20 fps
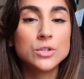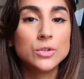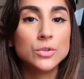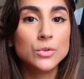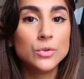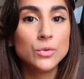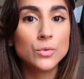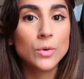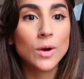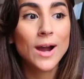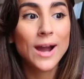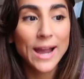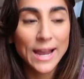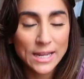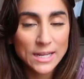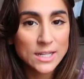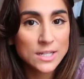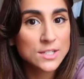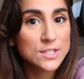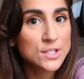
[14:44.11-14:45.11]
to
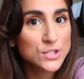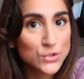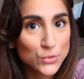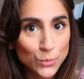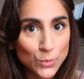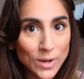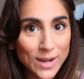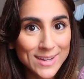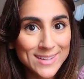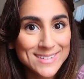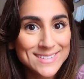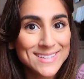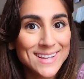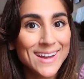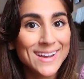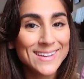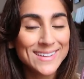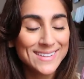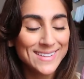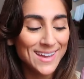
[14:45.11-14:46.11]
hiding sweat
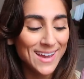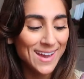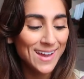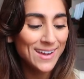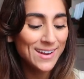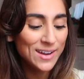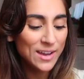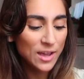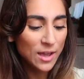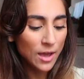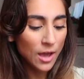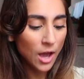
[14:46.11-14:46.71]
again.